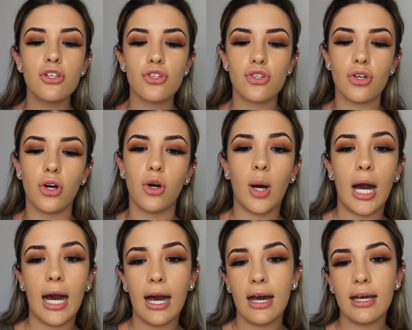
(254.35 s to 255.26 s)
So
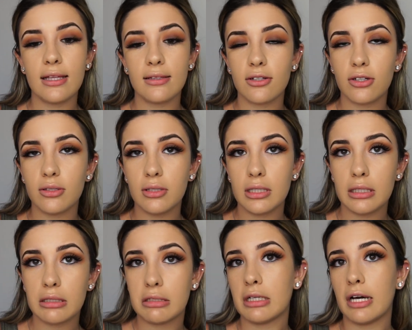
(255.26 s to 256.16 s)
I
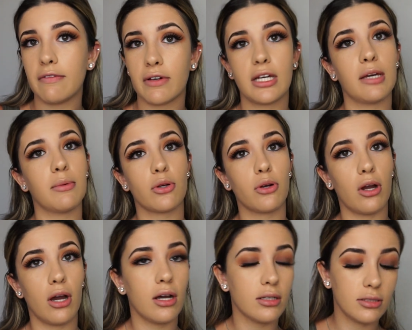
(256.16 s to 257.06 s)
literally haven't came
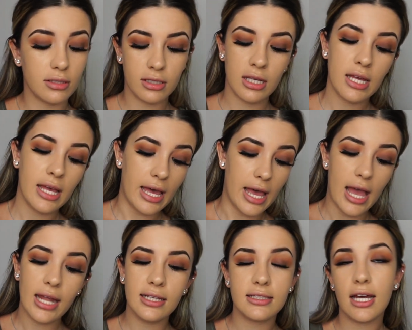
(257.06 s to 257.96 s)
across
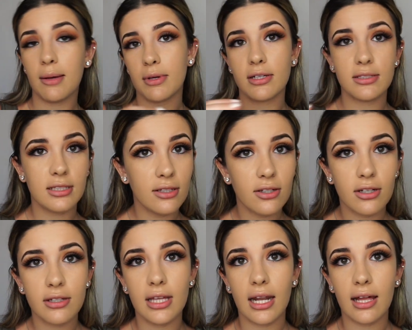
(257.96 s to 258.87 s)
any type of
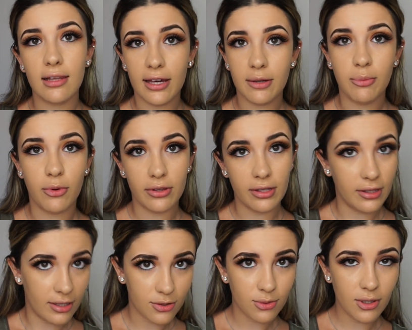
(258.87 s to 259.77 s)
concealer that I like more than
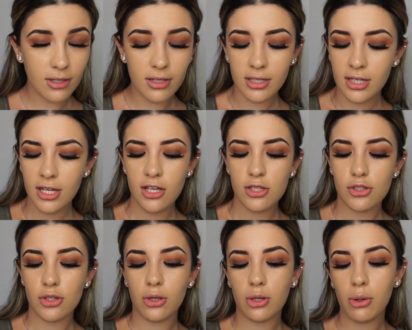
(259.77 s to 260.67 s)
this one.
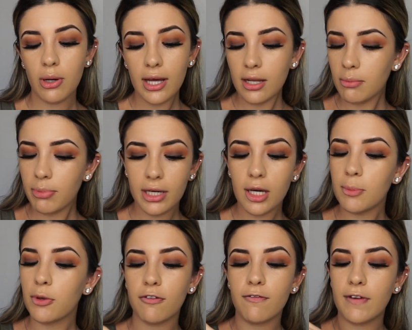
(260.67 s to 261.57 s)
So go ahead and pick
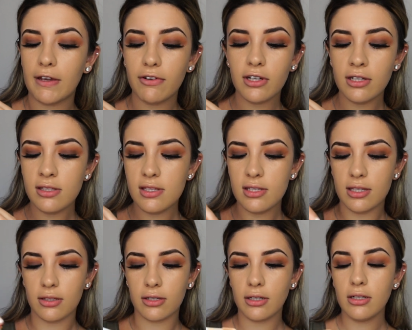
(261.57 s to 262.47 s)
up your favorite
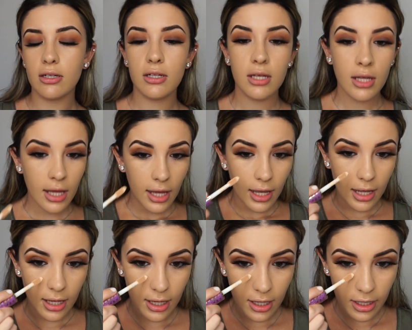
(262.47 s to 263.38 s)
concealer
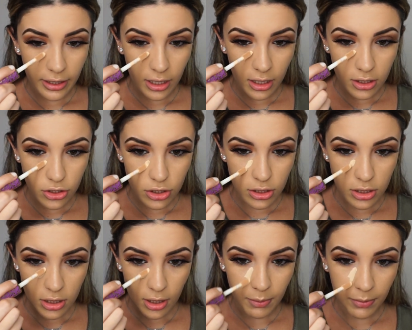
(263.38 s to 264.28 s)
and
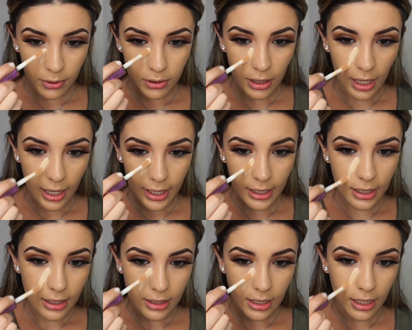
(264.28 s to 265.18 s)
just apply
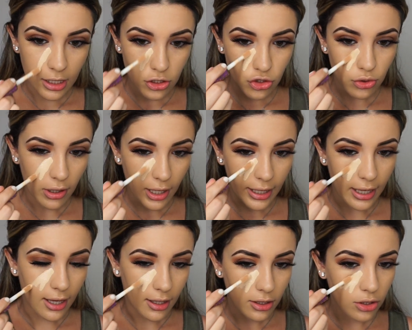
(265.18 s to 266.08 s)
in a
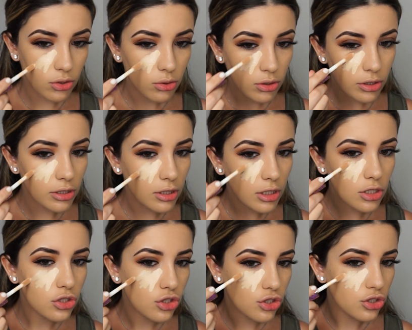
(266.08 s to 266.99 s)
triangular
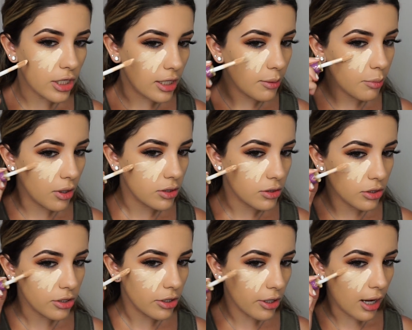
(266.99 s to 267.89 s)
shape under
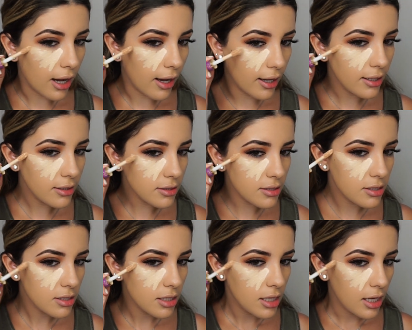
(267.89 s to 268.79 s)
your
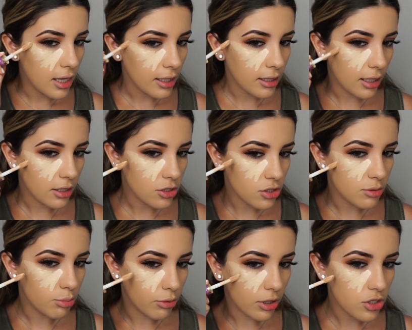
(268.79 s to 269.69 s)
eyes and kind of
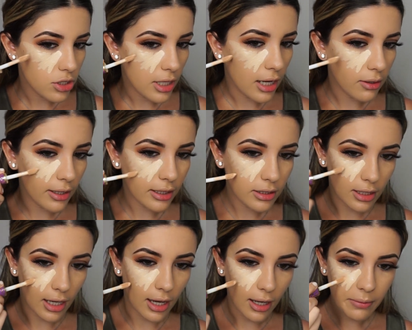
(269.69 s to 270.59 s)
just brush it out like
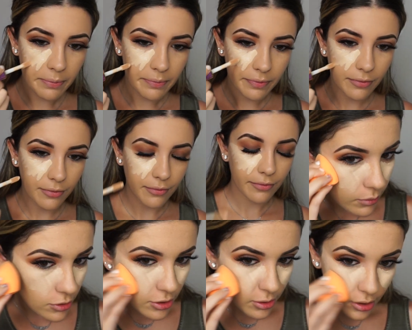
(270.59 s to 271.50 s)
that.
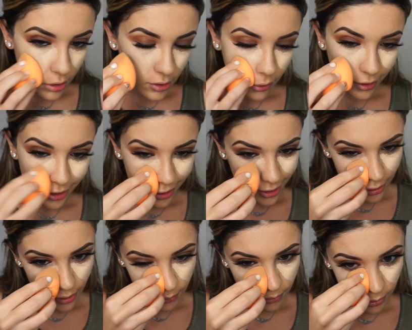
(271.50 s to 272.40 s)
I'm just gonna go ahead
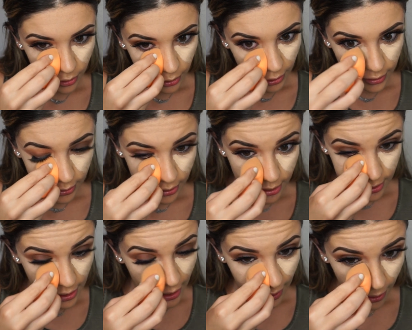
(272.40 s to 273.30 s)
and blend
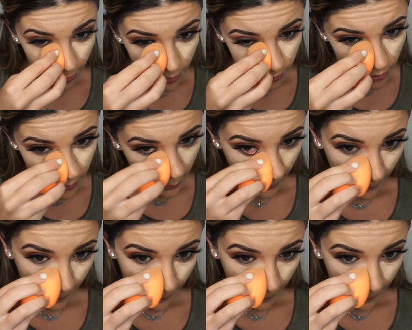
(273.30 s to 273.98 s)
this out.